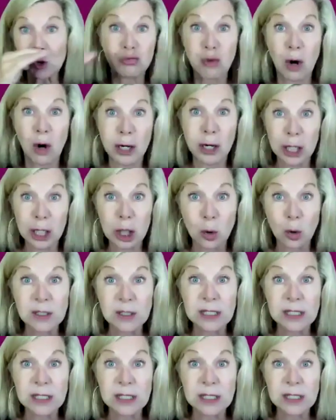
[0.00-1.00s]
runny
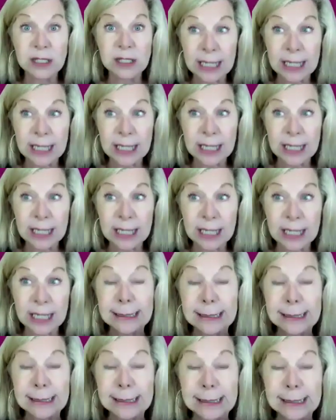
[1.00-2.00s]
nosed kids,
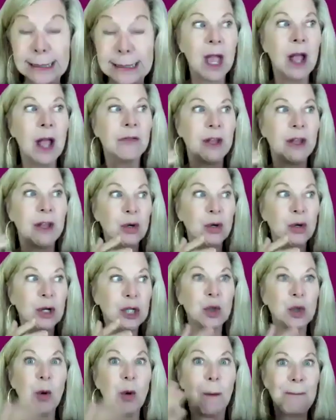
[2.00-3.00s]
okay, then
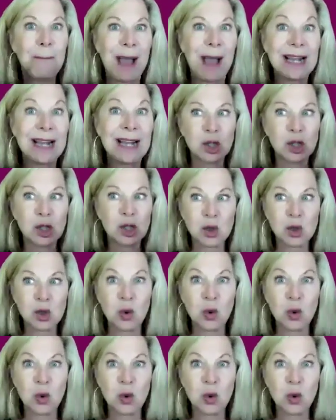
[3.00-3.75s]
you can do a back to